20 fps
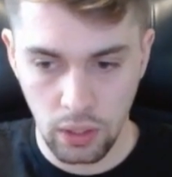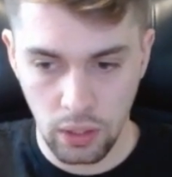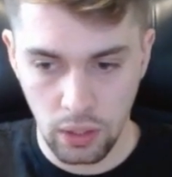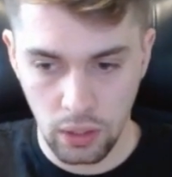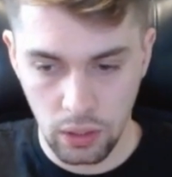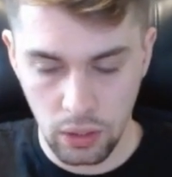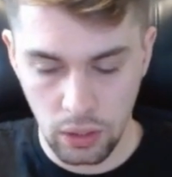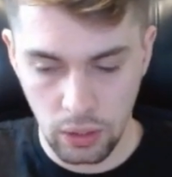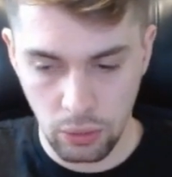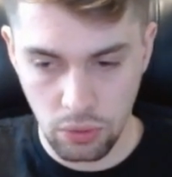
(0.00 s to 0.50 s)

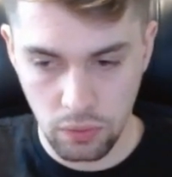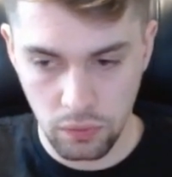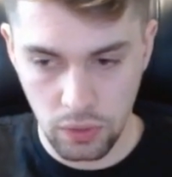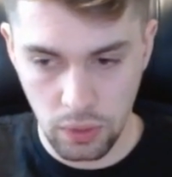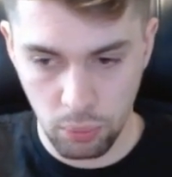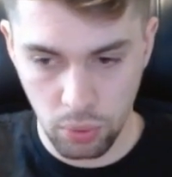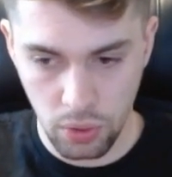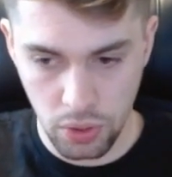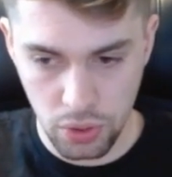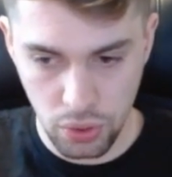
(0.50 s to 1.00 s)
with the
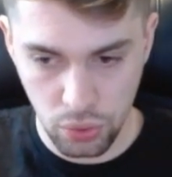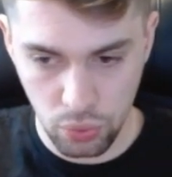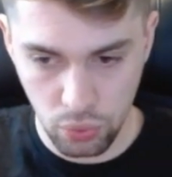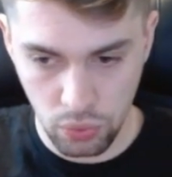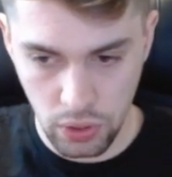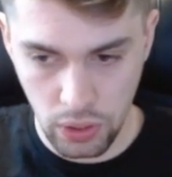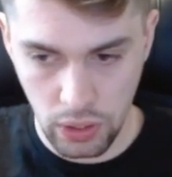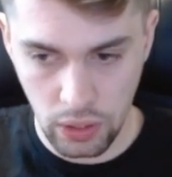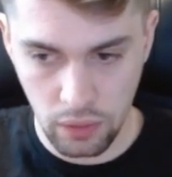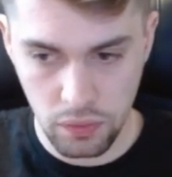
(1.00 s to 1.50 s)
pressure to
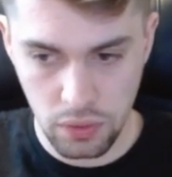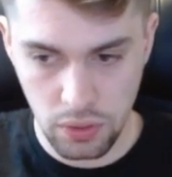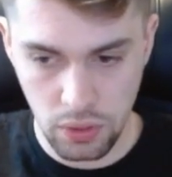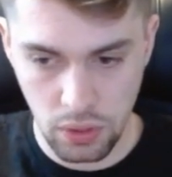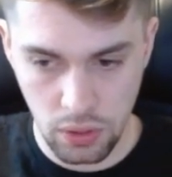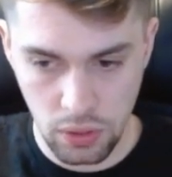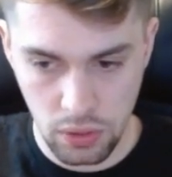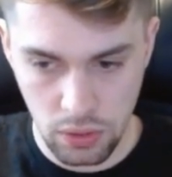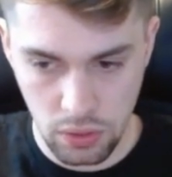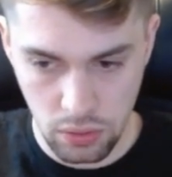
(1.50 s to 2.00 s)
the
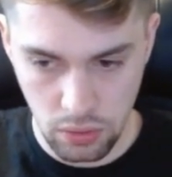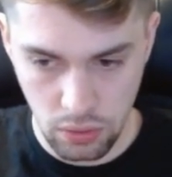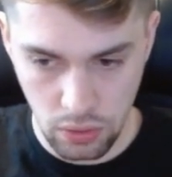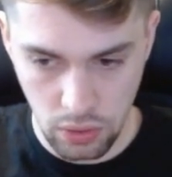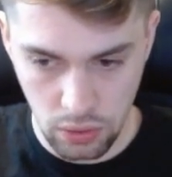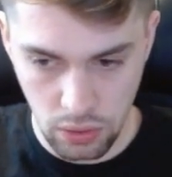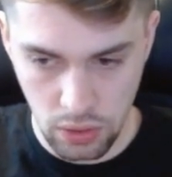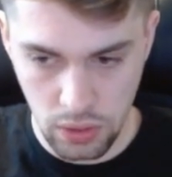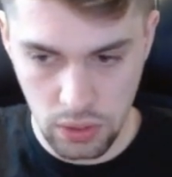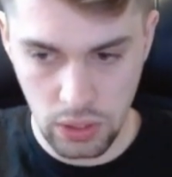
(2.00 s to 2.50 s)
f6,
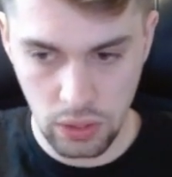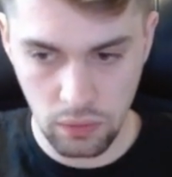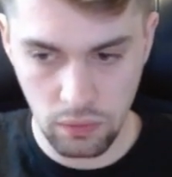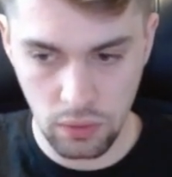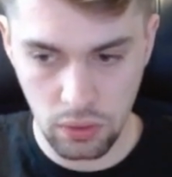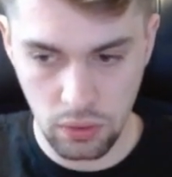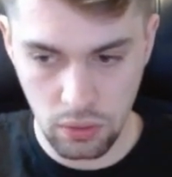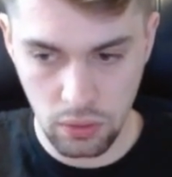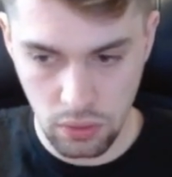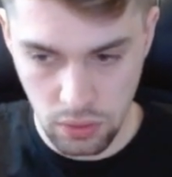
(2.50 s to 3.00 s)

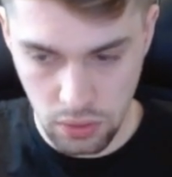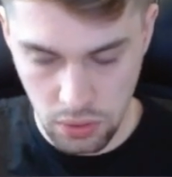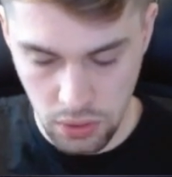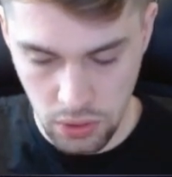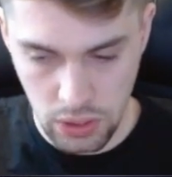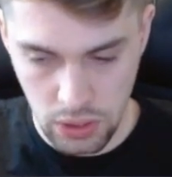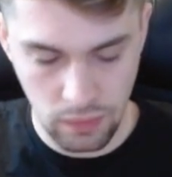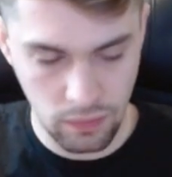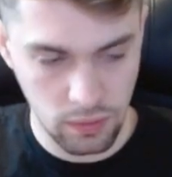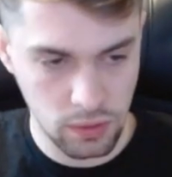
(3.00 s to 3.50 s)
e7,
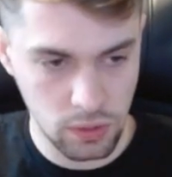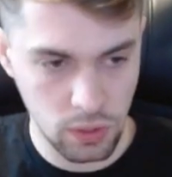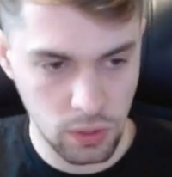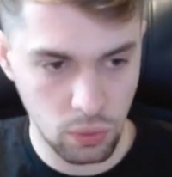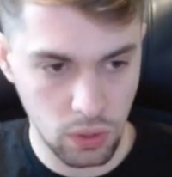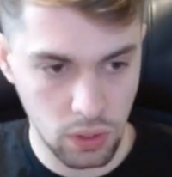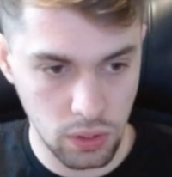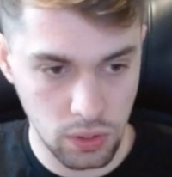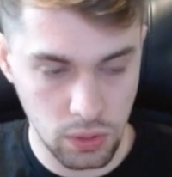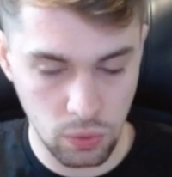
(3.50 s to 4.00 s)
c7
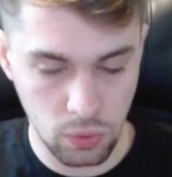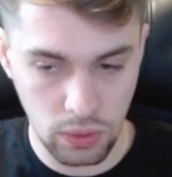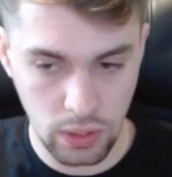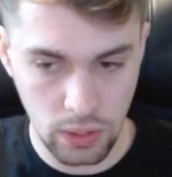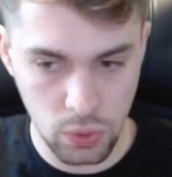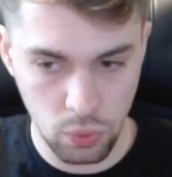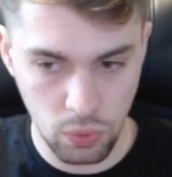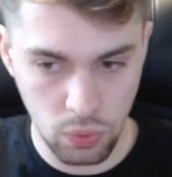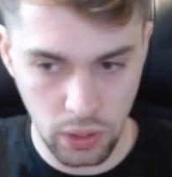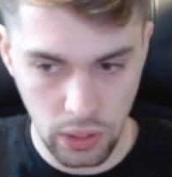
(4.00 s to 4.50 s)
squares. So
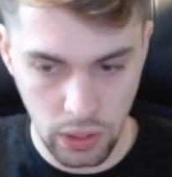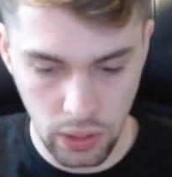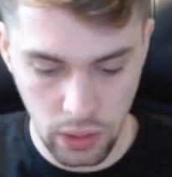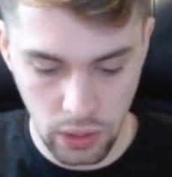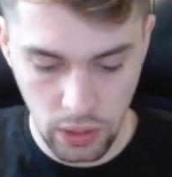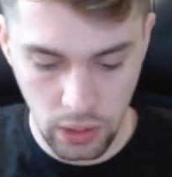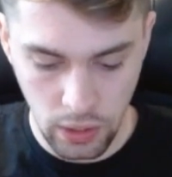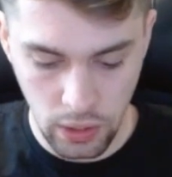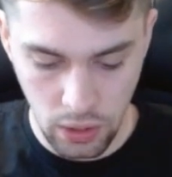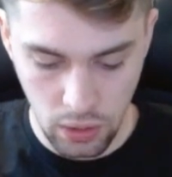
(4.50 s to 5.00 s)
that's why
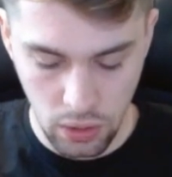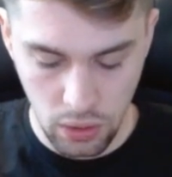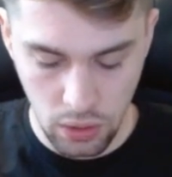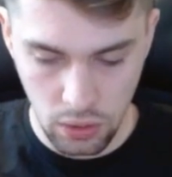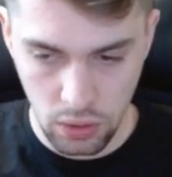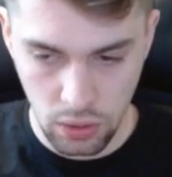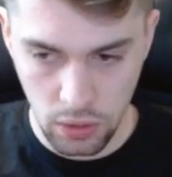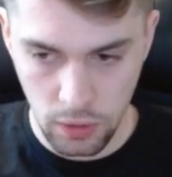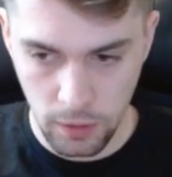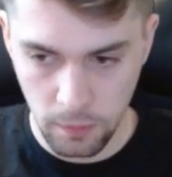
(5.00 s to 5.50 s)
I
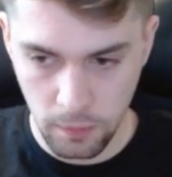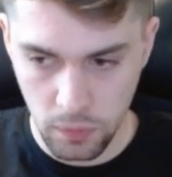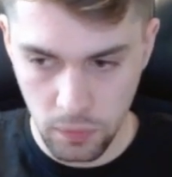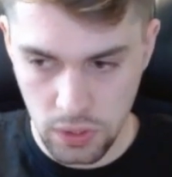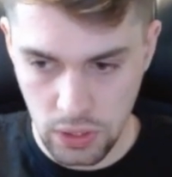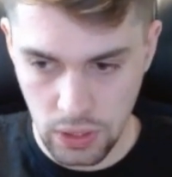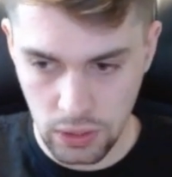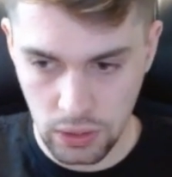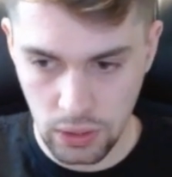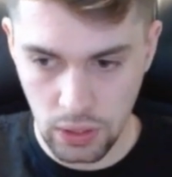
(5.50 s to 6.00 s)

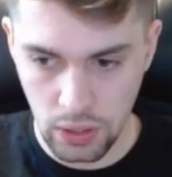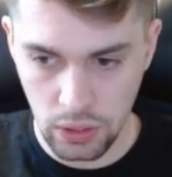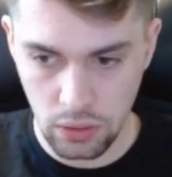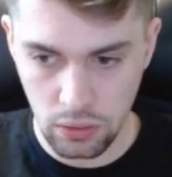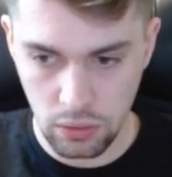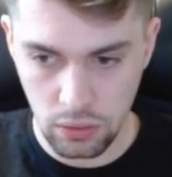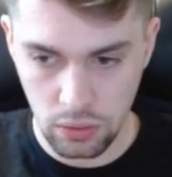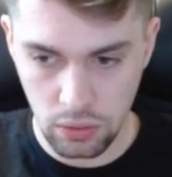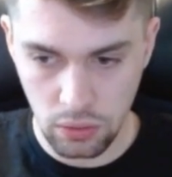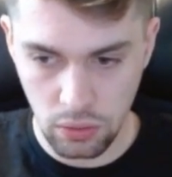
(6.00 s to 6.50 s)
said that
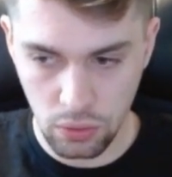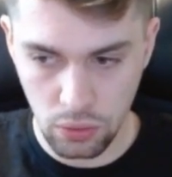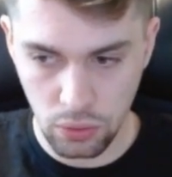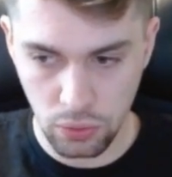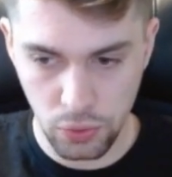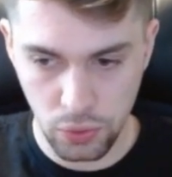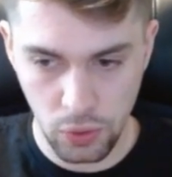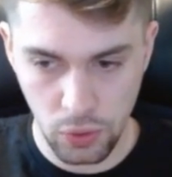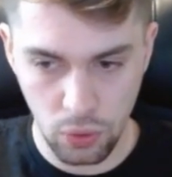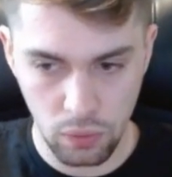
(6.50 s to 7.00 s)
the
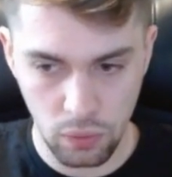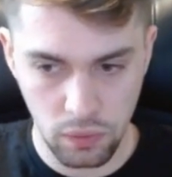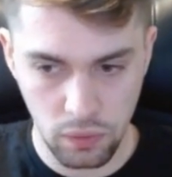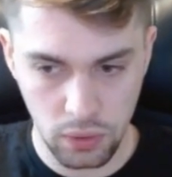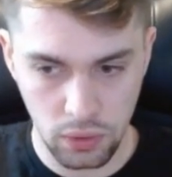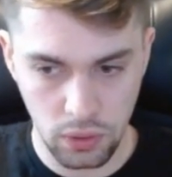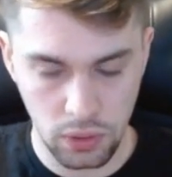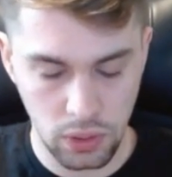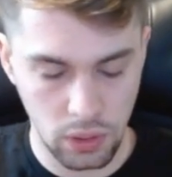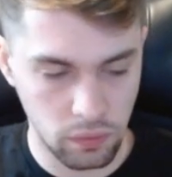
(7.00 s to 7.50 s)
control over
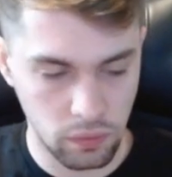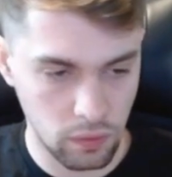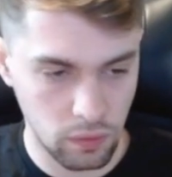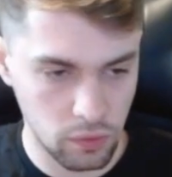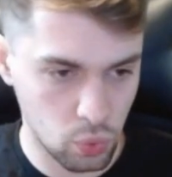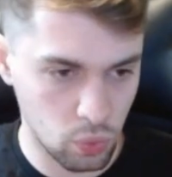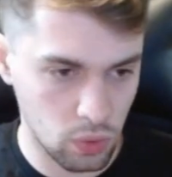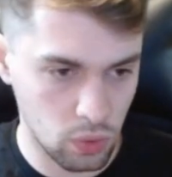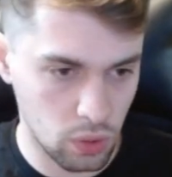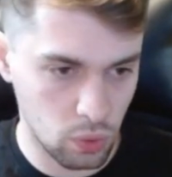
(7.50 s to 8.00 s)
the d5
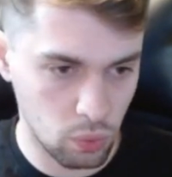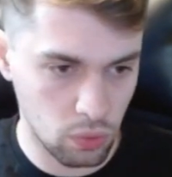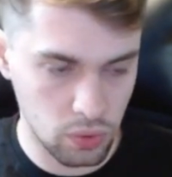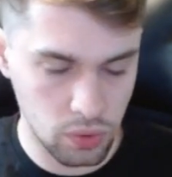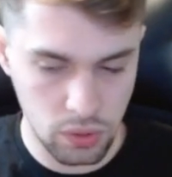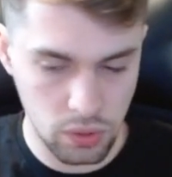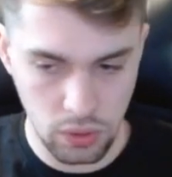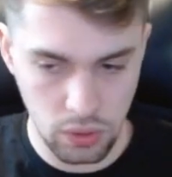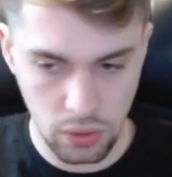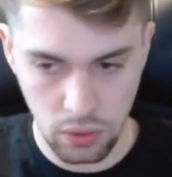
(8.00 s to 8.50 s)
square
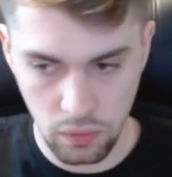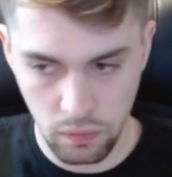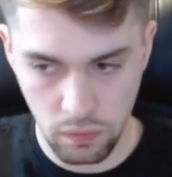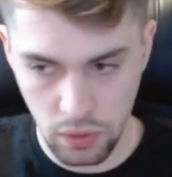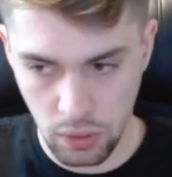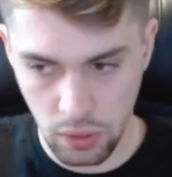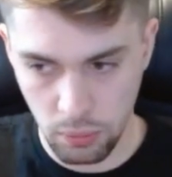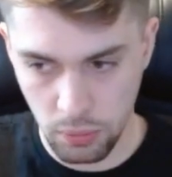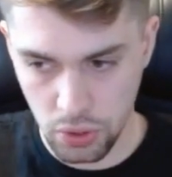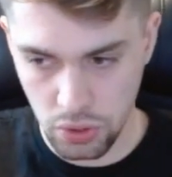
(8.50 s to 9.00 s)
was
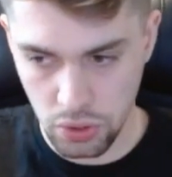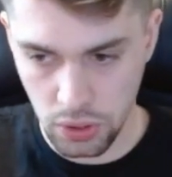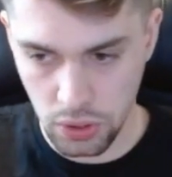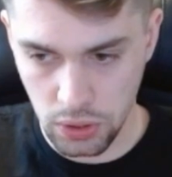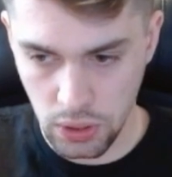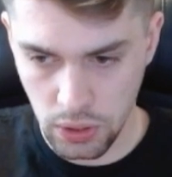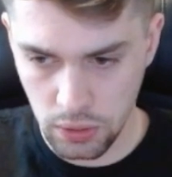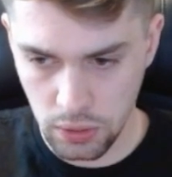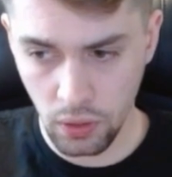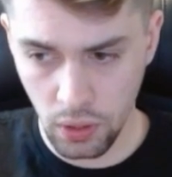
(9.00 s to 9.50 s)
very much
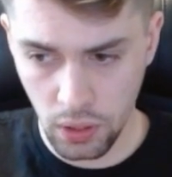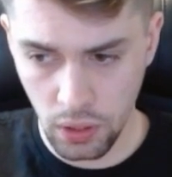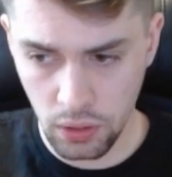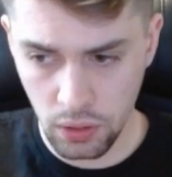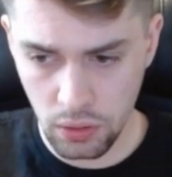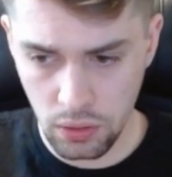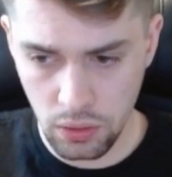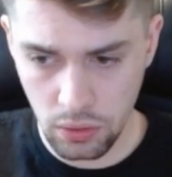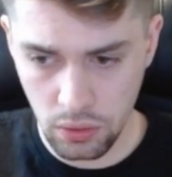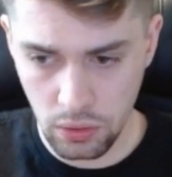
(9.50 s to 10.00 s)
needed,
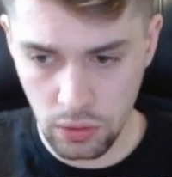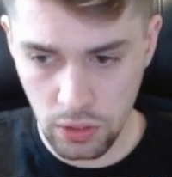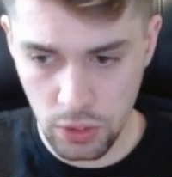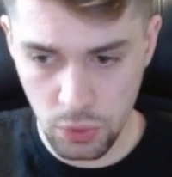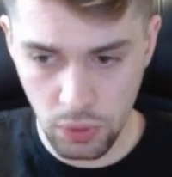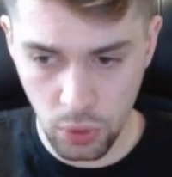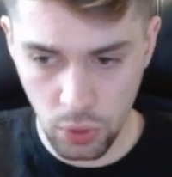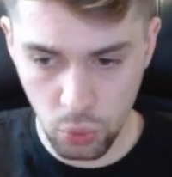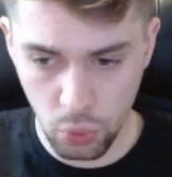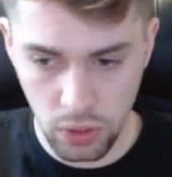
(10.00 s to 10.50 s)
and that's
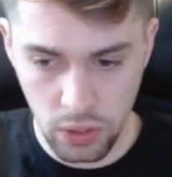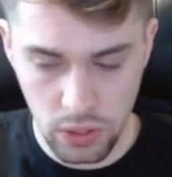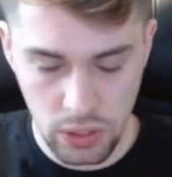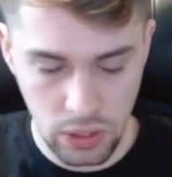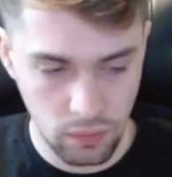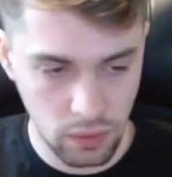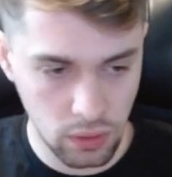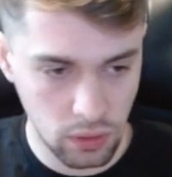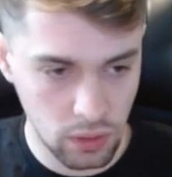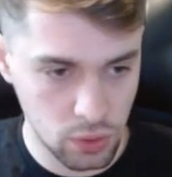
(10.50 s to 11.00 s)
why queen
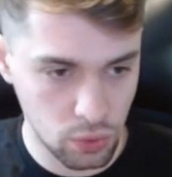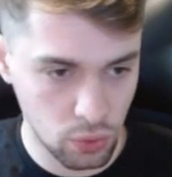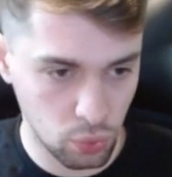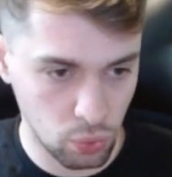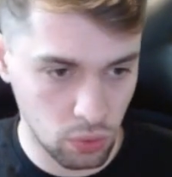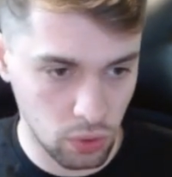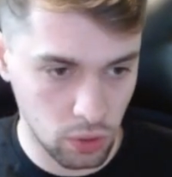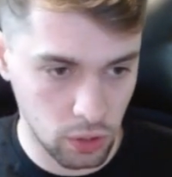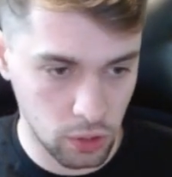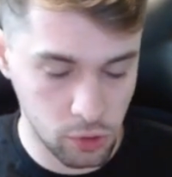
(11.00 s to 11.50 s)
e7 does not
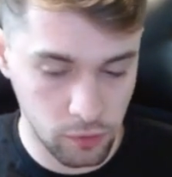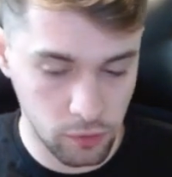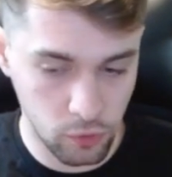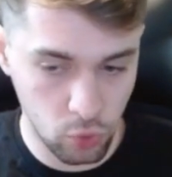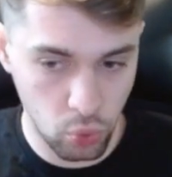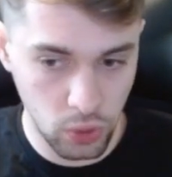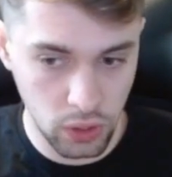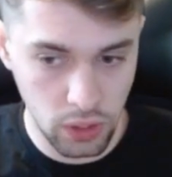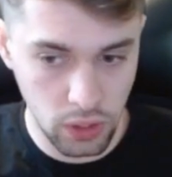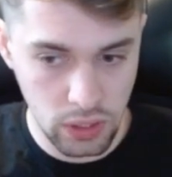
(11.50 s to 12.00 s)
work. If
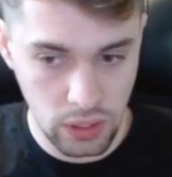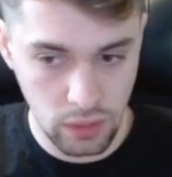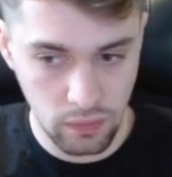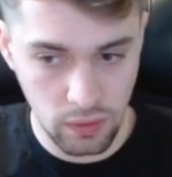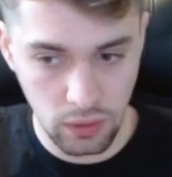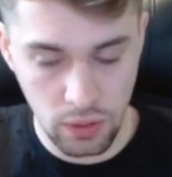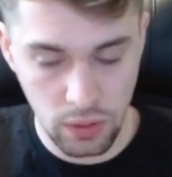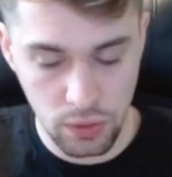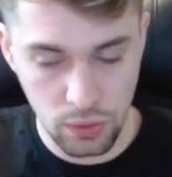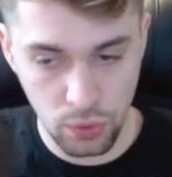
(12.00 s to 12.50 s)
queen
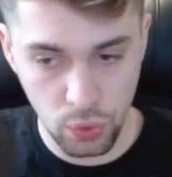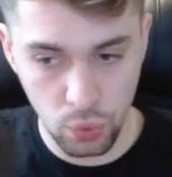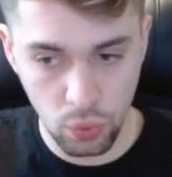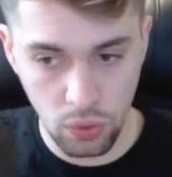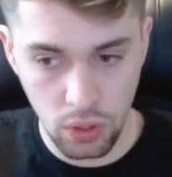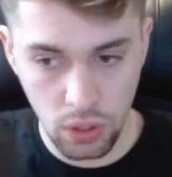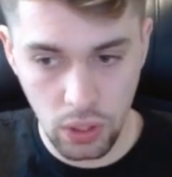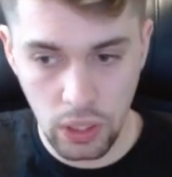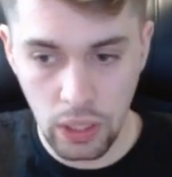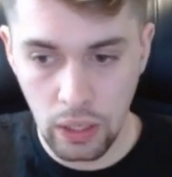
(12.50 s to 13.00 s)
e7 does not
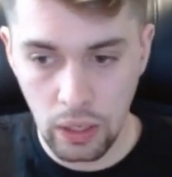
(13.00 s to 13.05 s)
work,